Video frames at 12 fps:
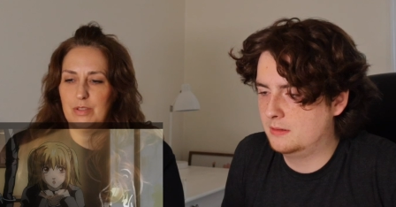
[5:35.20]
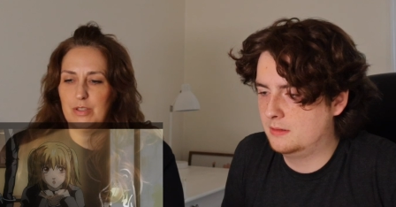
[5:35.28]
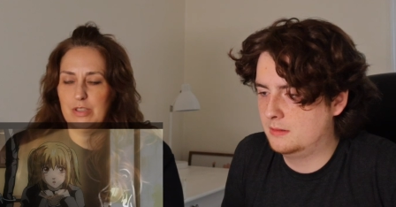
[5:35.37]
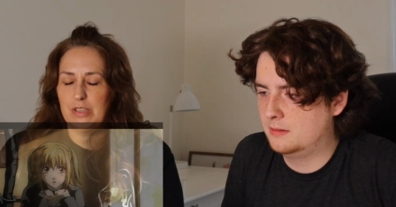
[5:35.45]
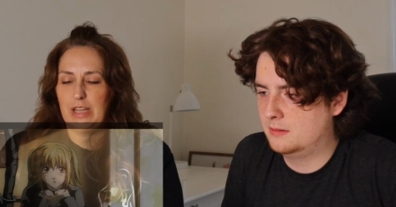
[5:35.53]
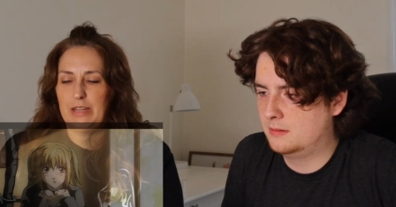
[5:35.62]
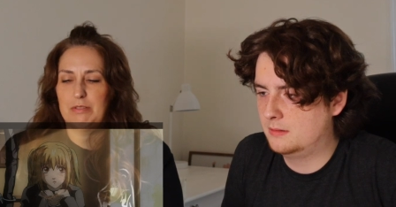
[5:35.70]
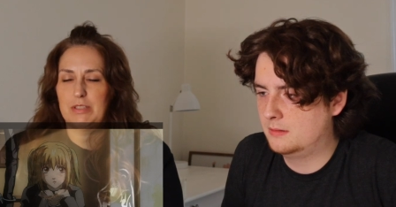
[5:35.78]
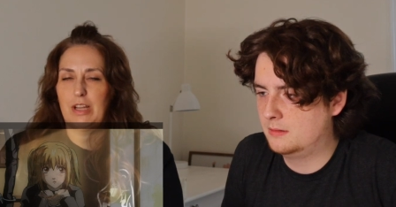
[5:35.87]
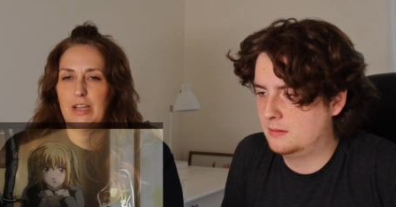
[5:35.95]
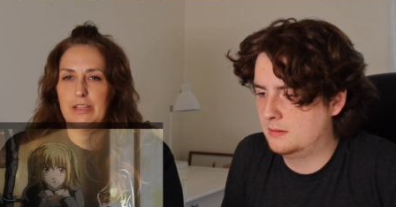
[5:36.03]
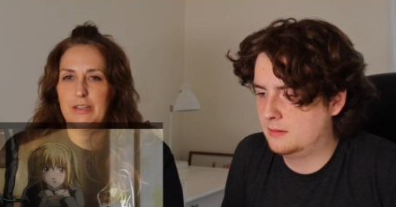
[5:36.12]
Speaker 1: Nerd and I were
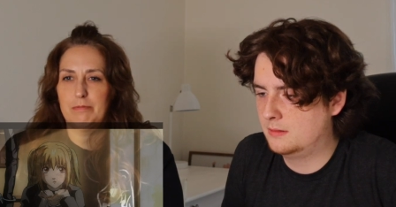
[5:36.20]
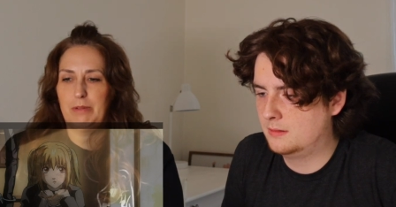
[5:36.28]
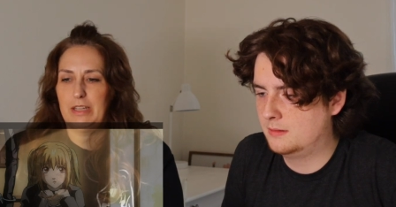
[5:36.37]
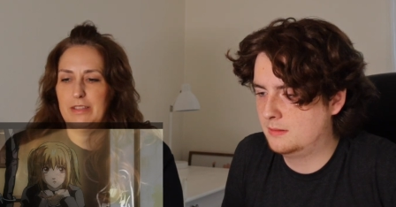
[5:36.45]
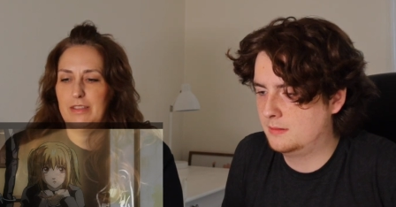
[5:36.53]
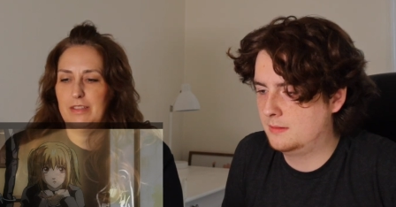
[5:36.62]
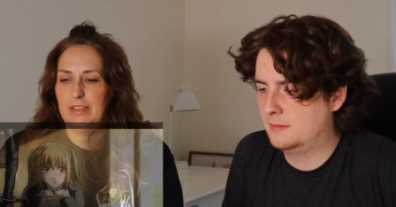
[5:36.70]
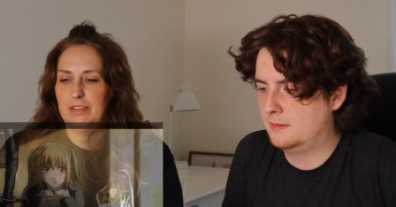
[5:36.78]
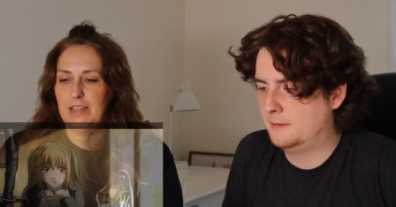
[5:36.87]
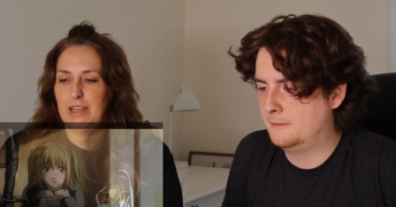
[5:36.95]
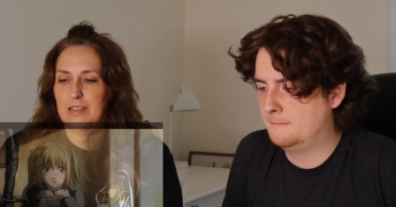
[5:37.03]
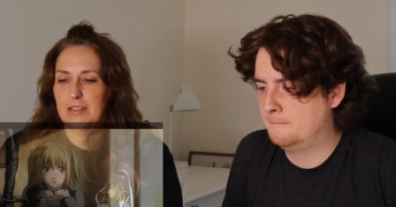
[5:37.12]
talking about
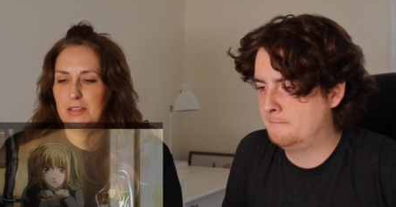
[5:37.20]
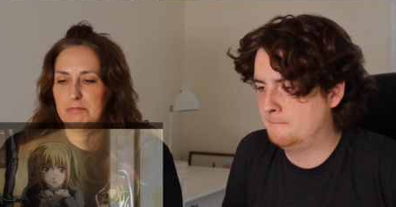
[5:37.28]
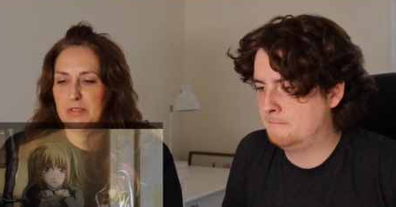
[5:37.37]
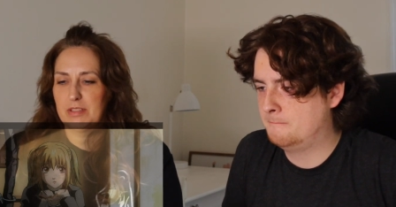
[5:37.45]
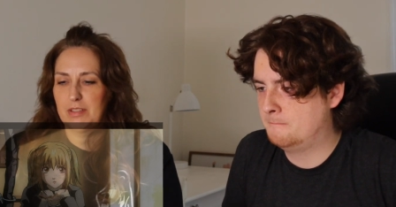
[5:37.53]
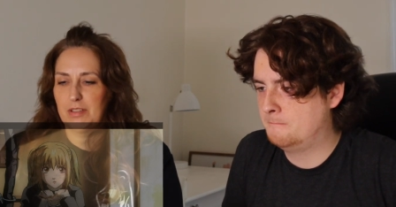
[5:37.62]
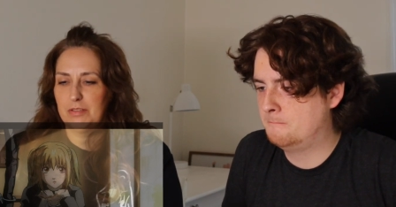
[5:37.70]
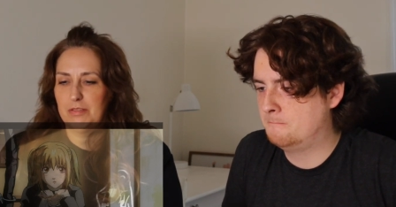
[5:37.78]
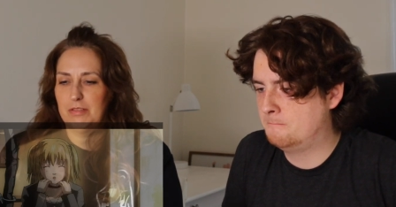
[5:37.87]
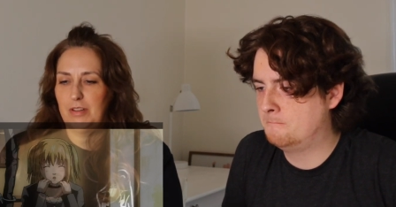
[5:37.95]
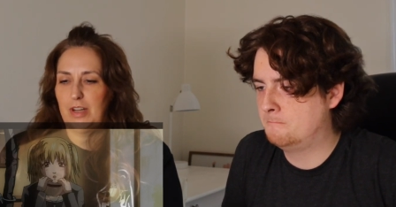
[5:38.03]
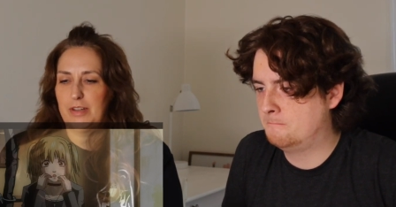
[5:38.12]
the last
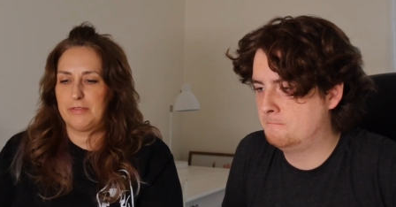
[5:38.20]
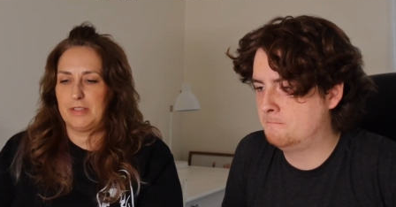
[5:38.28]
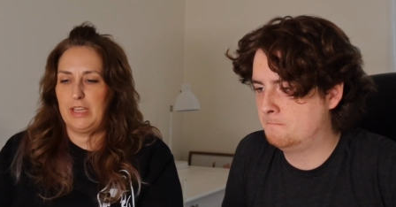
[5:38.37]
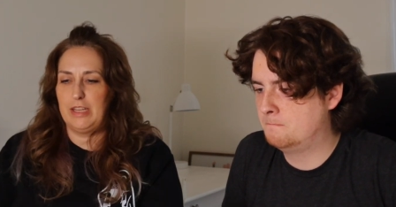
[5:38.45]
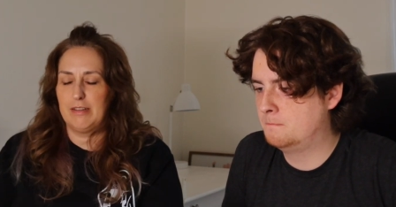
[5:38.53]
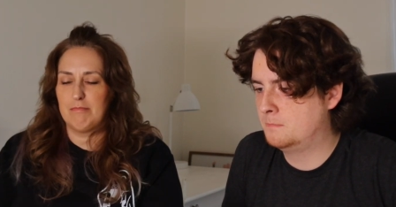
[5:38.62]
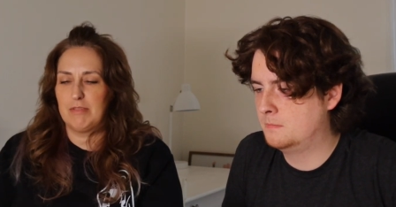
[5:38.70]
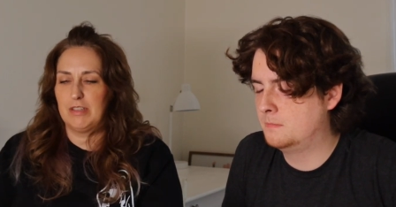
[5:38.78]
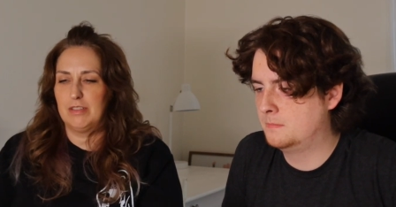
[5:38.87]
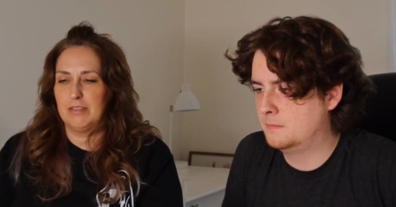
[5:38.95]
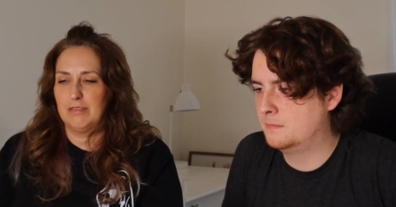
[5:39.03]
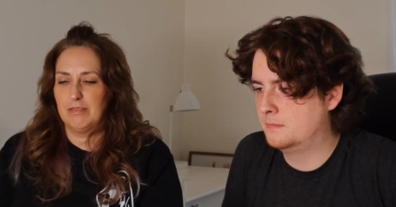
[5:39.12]
episode off
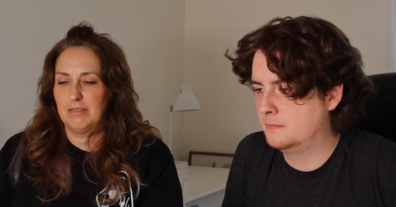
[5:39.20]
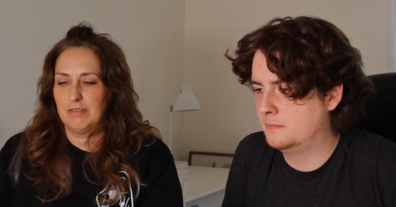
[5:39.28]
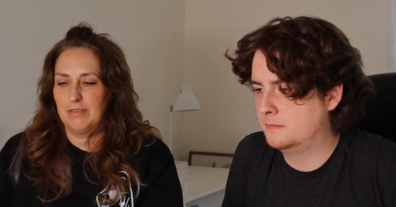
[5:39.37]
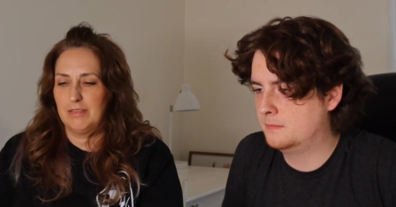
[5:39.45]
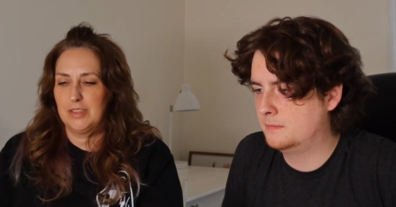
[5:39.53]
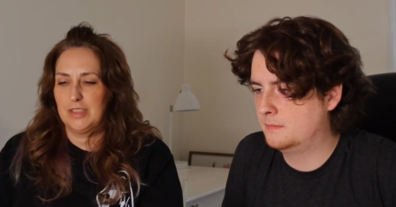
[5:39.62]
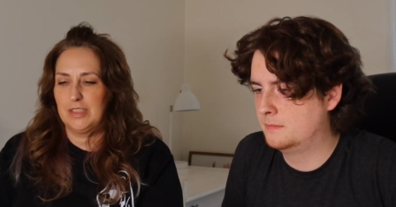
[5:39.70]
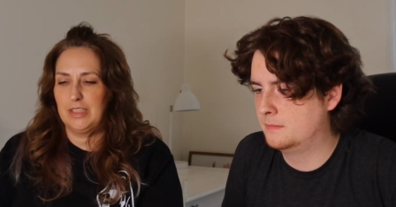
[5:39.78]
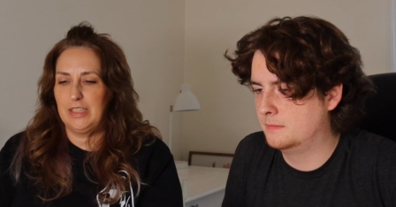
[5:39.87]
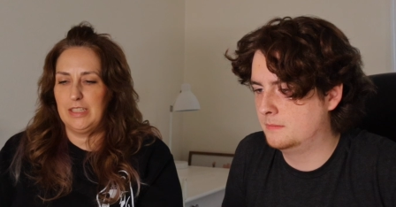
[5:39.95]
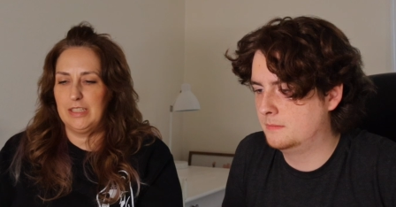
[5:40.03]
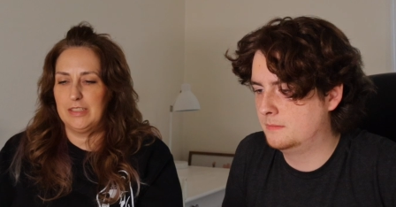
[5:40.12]
camera,
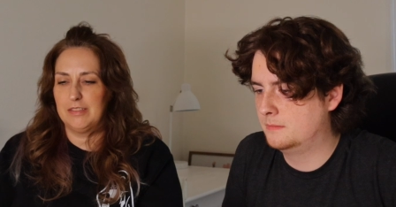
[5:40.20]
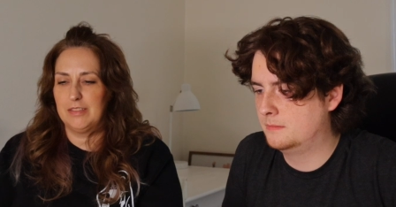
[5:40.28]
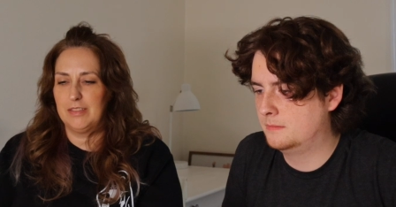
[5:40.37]
and